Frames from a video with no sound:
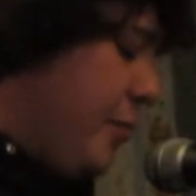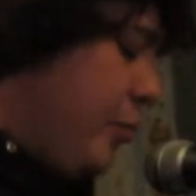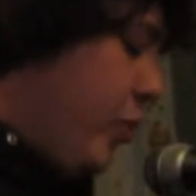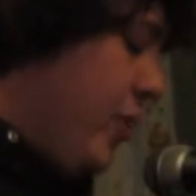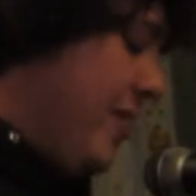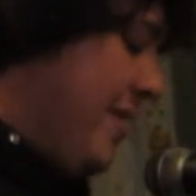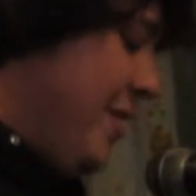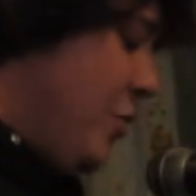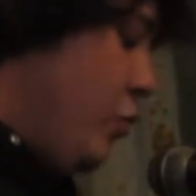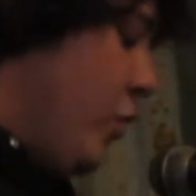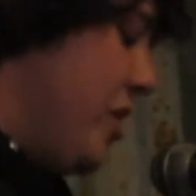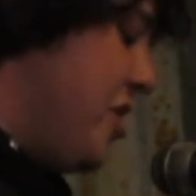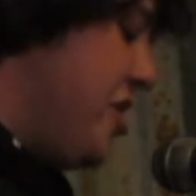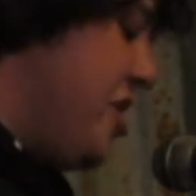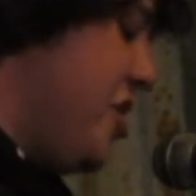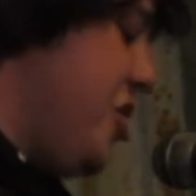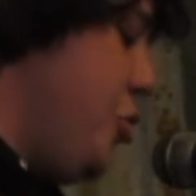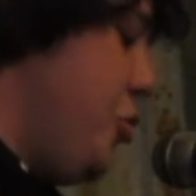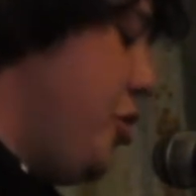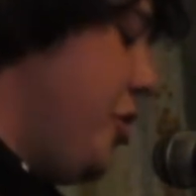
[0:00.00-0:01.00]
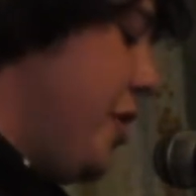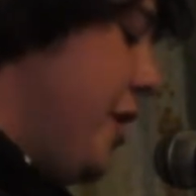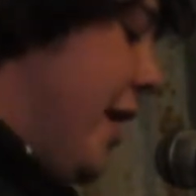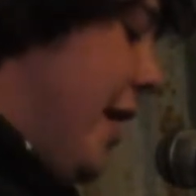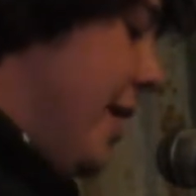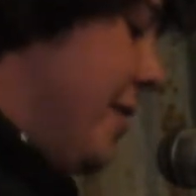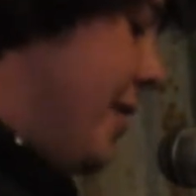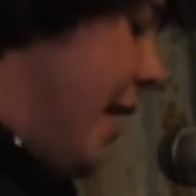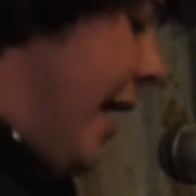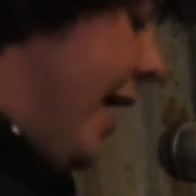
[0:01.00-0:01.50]
in prison, wishing you could
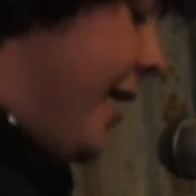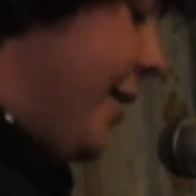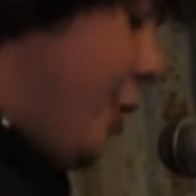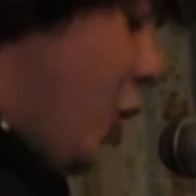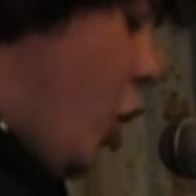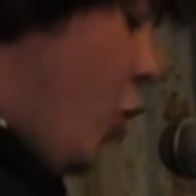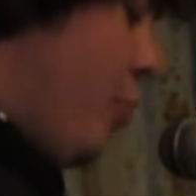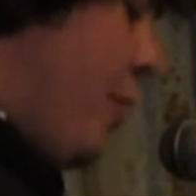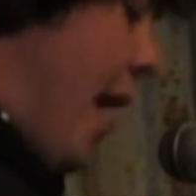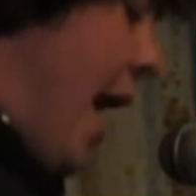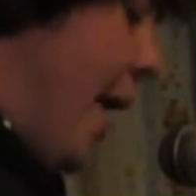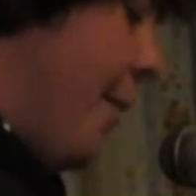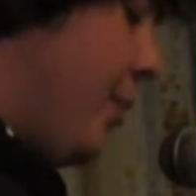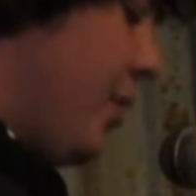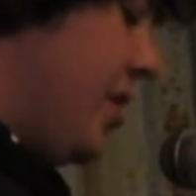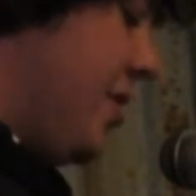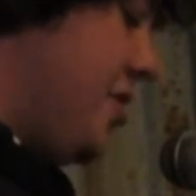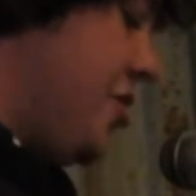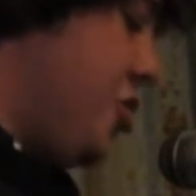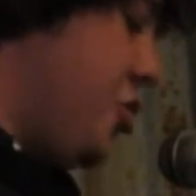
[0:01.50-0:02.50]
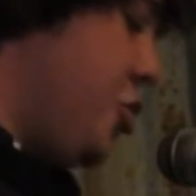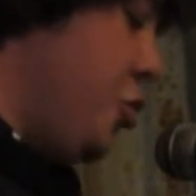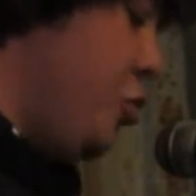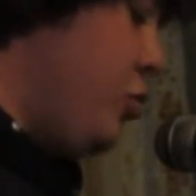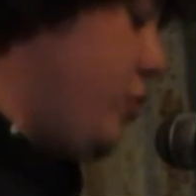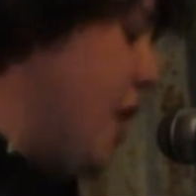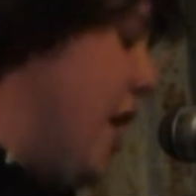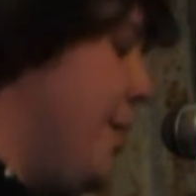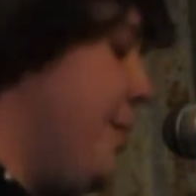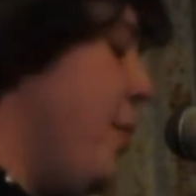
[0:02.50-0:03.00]
take it all back, but it's too
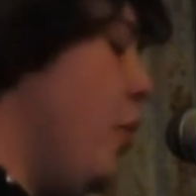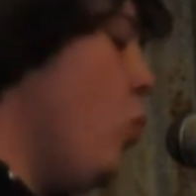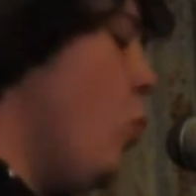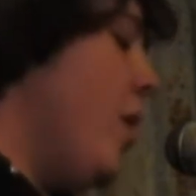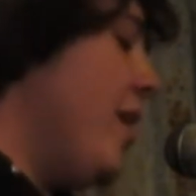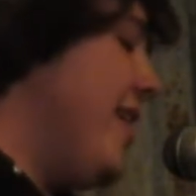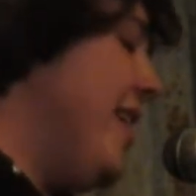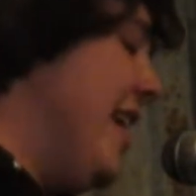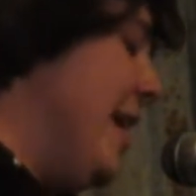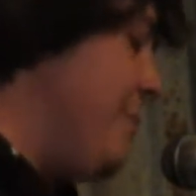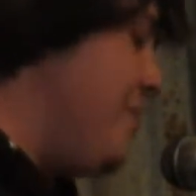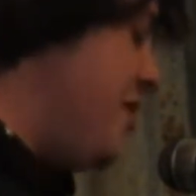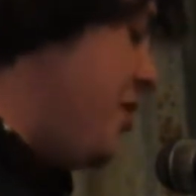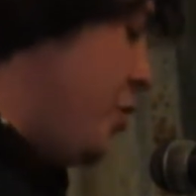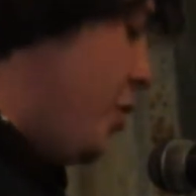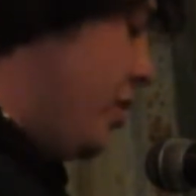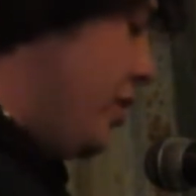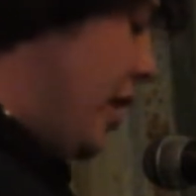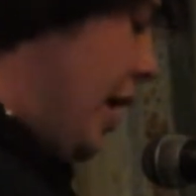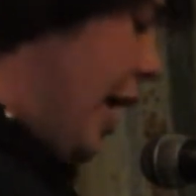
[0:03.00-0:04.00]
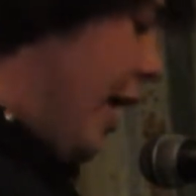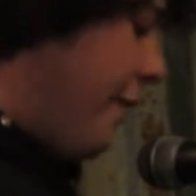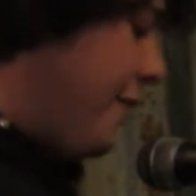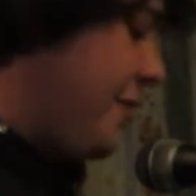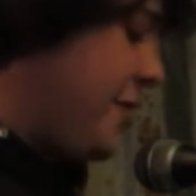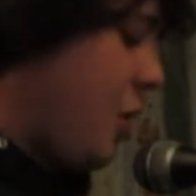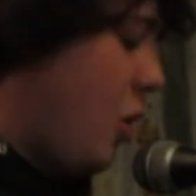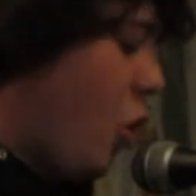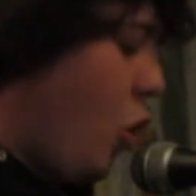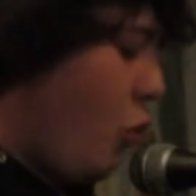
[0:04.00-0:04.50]
late. But what keeps you alive is
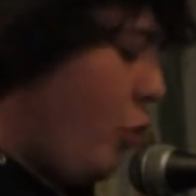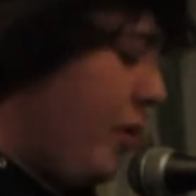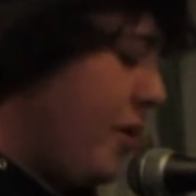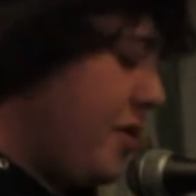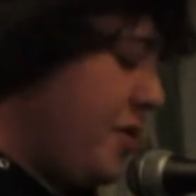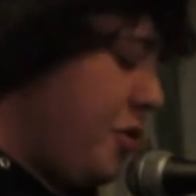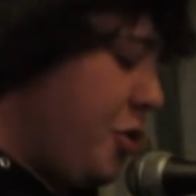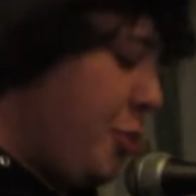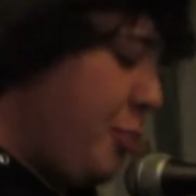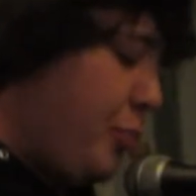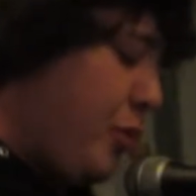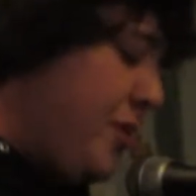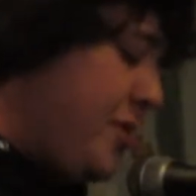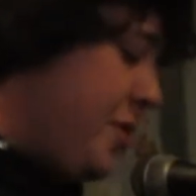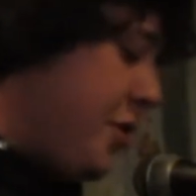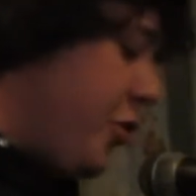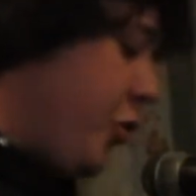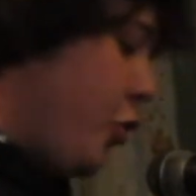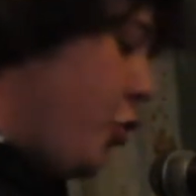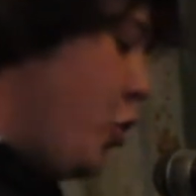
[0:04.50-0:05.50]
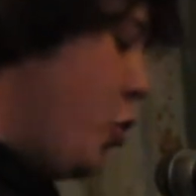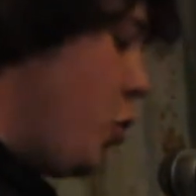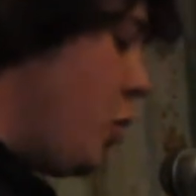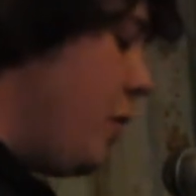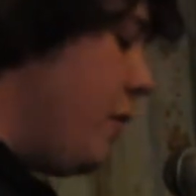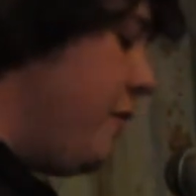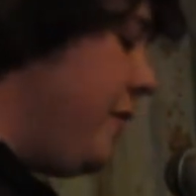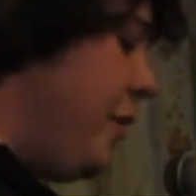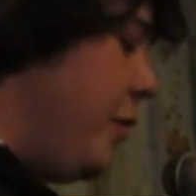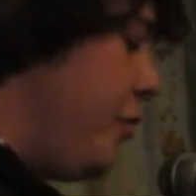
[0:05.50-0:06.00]
the homies in your prison crew who
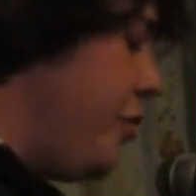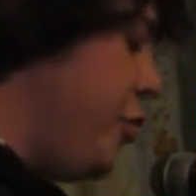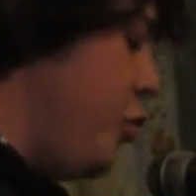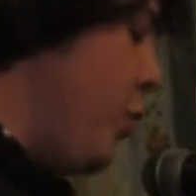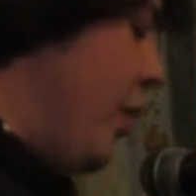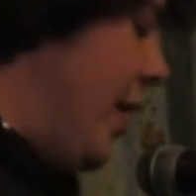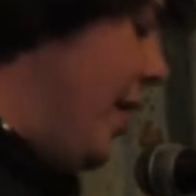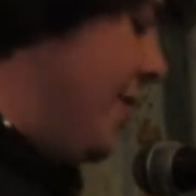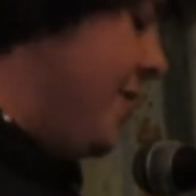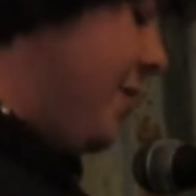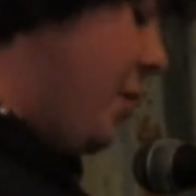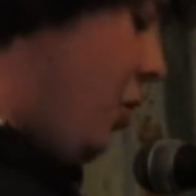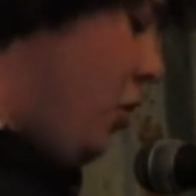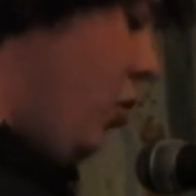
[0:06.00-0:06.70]
revere you as the